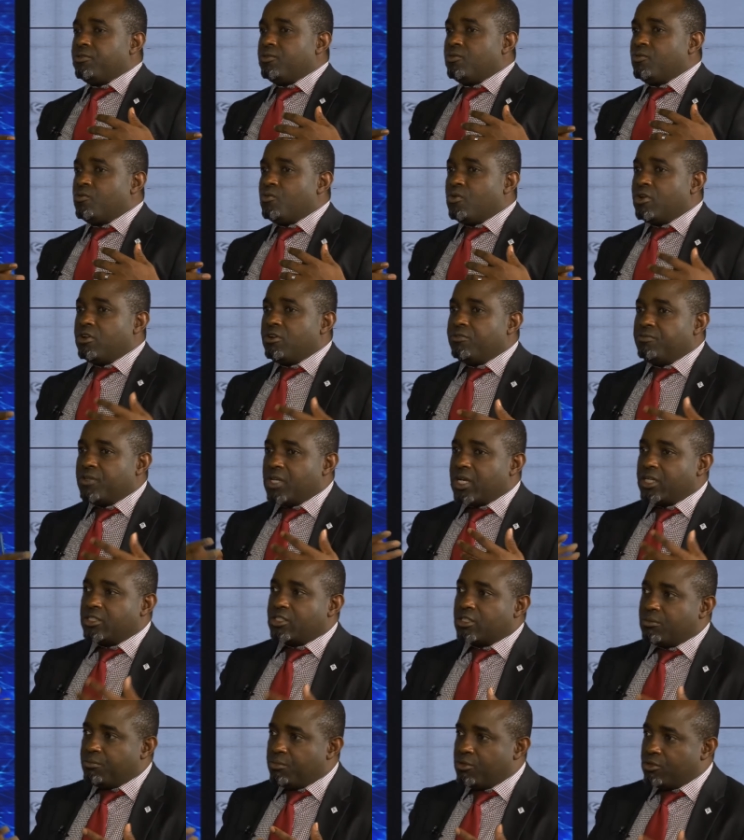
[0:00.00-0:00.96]
One of the
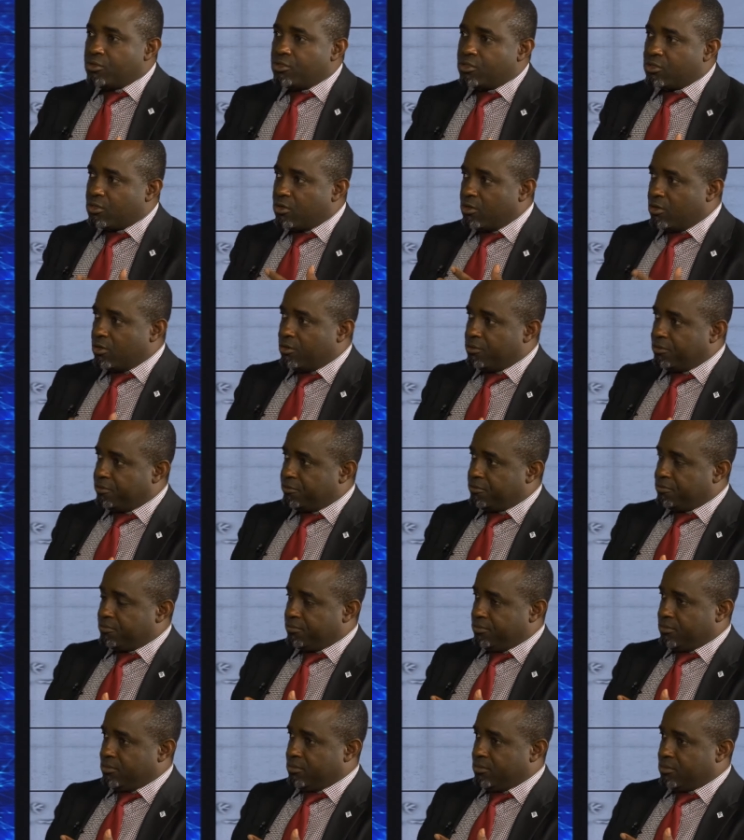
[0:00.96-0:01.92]
attributes of
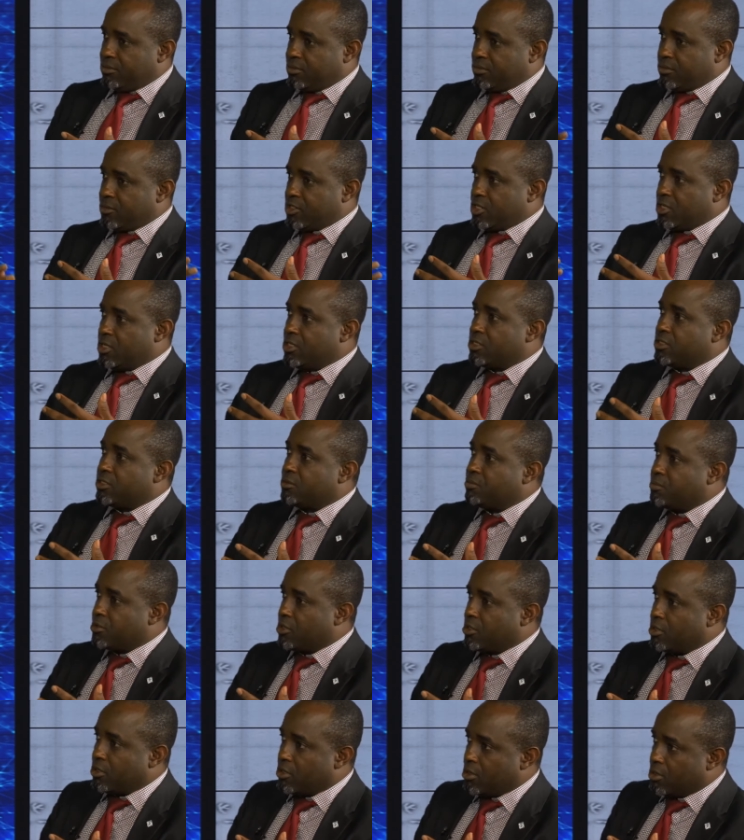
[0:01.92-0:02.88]

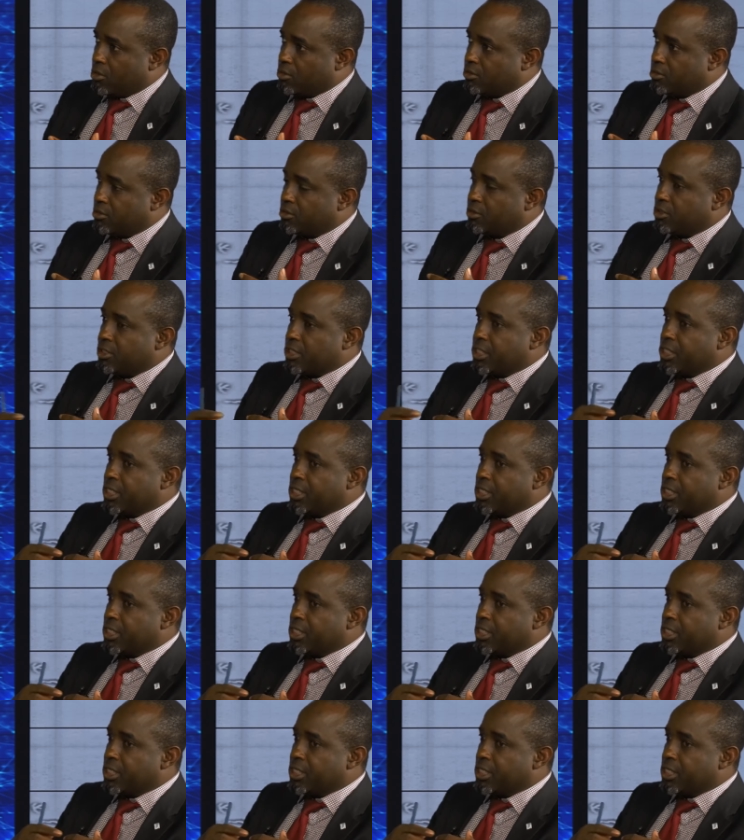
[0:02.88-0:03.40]
entrepreneurs